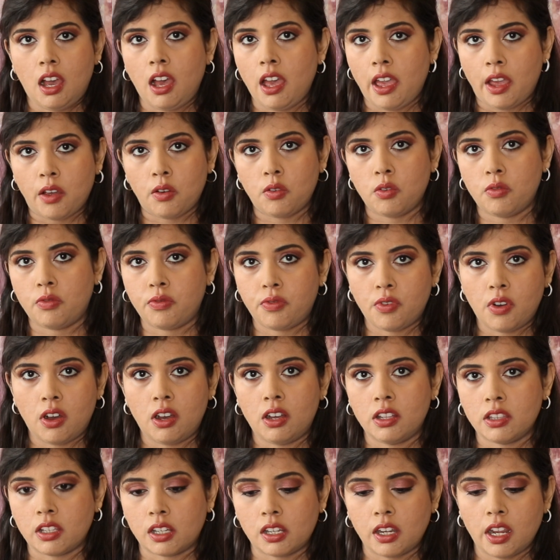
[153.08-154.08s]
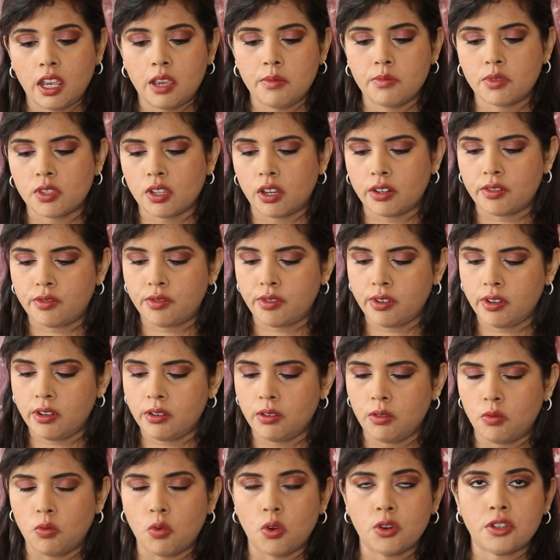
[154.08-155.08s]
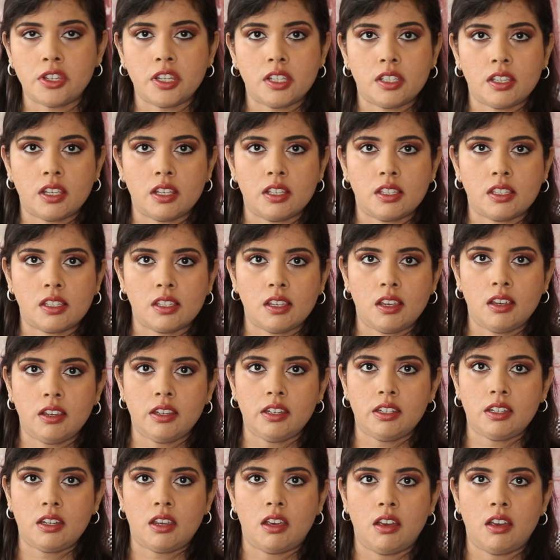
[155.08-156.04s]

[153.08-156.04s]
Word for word: how far the claims are true, what is inside,